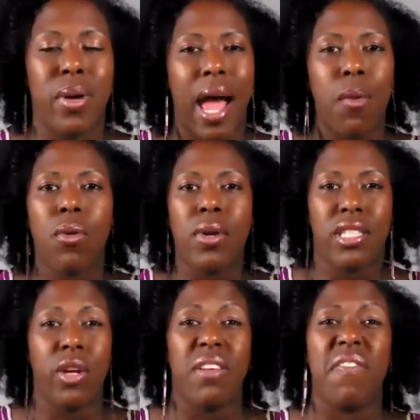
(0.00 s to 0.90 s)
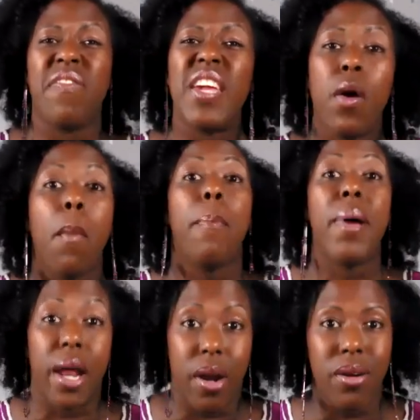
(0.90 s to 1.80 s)
but I won't necessarily feel
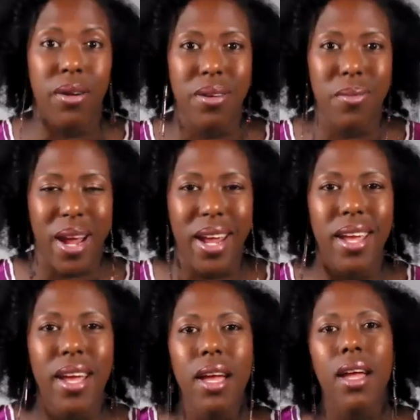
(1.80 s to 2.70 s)
better, right,